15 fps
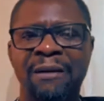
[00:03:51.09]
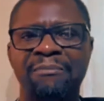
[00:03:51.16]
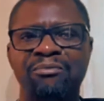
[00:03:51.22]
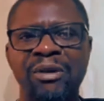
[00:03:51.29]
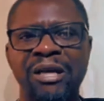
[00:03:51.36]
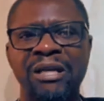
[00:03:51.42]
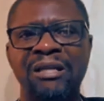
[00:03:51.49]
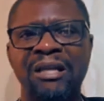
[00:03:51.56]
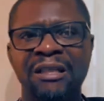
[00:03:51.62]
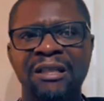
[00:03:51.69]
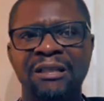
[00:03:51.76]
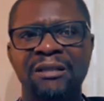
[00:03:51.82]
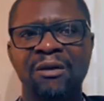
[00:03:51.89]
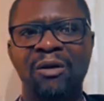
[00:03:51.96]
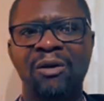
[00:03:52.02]
I pray
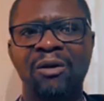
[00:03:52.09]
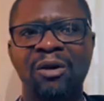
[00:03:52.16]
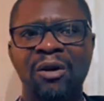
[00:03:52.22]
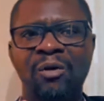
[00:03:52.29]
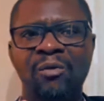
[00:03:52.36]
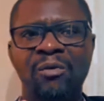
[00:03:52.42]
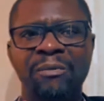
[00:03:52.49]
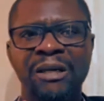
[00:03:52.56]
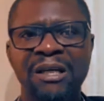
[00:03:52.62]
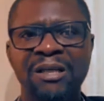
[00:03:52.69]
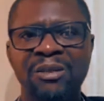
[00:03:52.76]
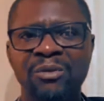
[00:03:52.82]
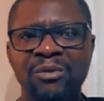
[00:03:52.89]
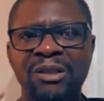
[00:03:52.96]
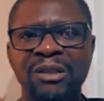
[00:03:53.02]
that God will
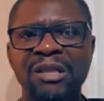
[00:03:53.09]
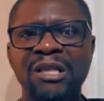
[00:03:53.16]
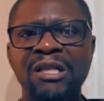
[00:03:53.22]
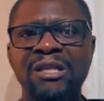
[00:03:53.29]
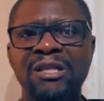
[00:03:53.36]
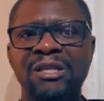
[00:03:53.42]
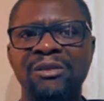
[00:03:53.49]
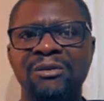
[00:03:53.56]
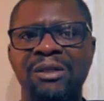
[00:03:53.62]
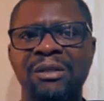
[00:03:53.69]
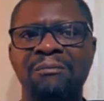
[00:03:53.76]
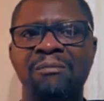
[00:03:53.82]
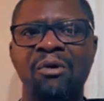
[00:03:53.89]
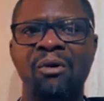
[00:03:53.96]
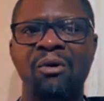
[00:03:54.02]
begin to lead you
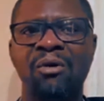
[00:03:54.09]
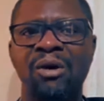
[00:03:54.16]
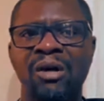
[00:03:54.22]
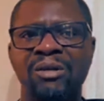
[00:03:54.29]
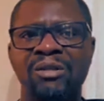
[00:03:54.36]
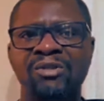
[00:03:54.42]
the more.